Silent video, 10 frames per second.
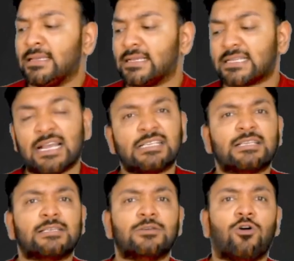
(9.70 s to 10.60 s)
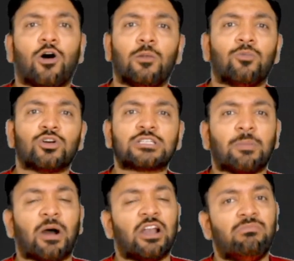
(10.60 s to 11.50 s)
Yes, guys, almost
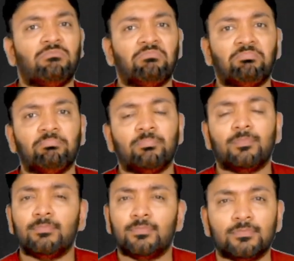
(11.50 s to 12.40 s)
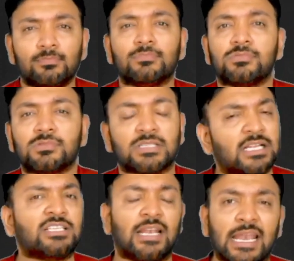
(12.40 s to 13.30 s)
about
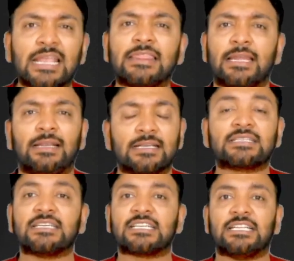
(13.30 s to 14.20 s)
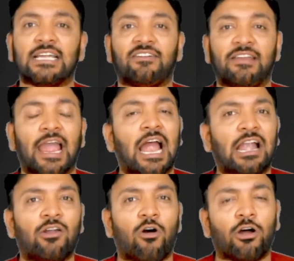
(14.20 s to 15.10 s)
such a lengthy discussion that we
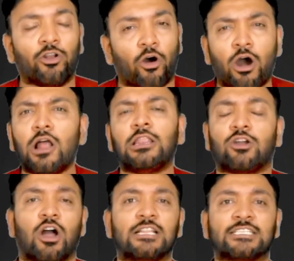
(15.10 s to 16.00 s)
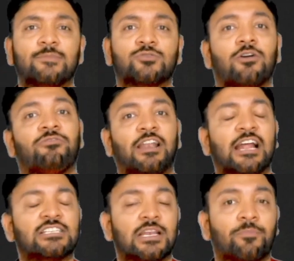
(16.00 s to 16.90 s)
had on all the concepts of
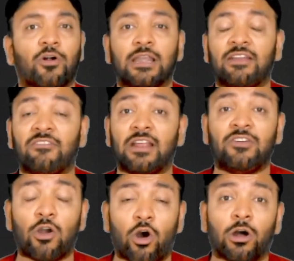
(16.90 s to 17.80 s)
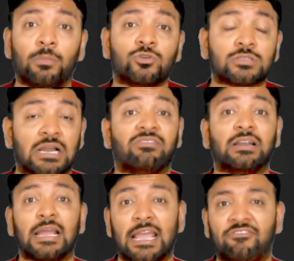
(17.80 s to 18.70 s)
financial reporting where we almost
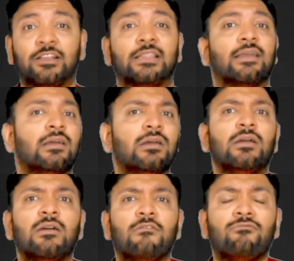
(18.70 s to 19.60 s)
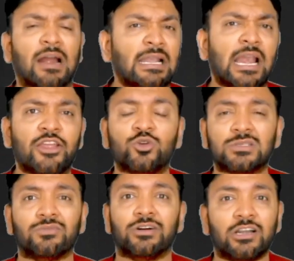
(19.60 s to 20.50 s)
covered everything. Why did I use
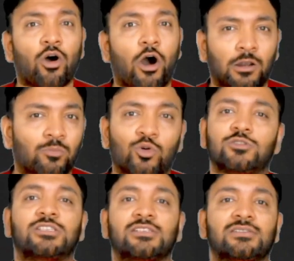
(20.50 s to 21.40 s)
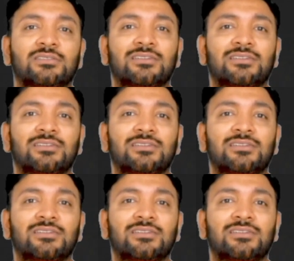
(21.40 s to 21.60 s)
the word almost?